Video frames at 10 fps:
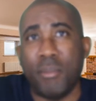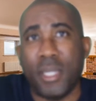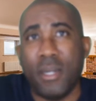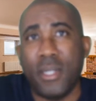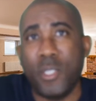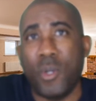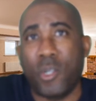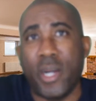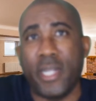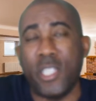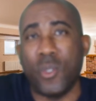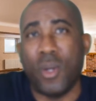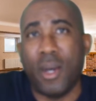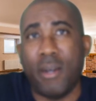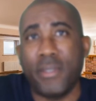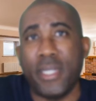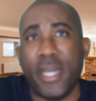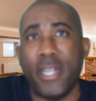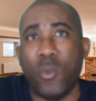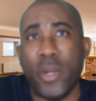because they were cracking so often
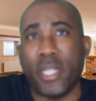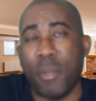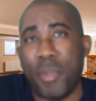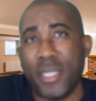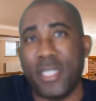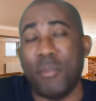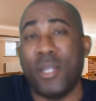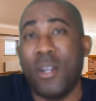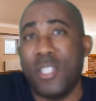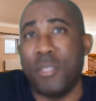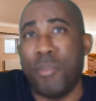and the weight capacity, because the